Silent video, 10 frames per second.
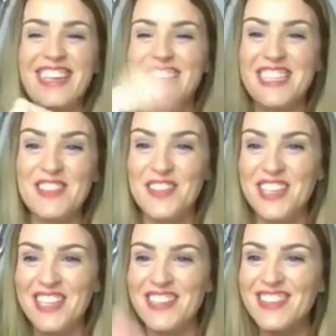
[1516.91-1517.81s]
You never
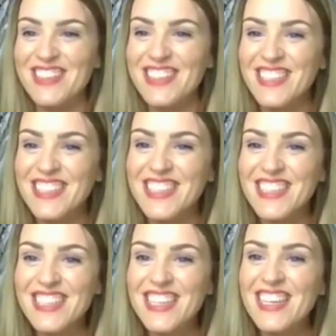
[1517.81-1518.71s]
know.
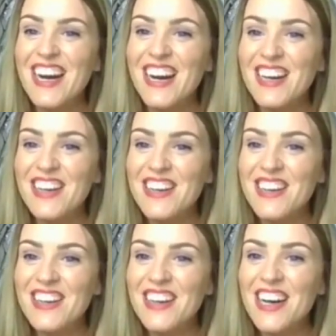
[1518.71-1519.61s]

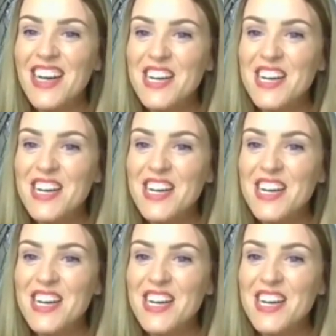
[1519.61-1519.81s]
Oh,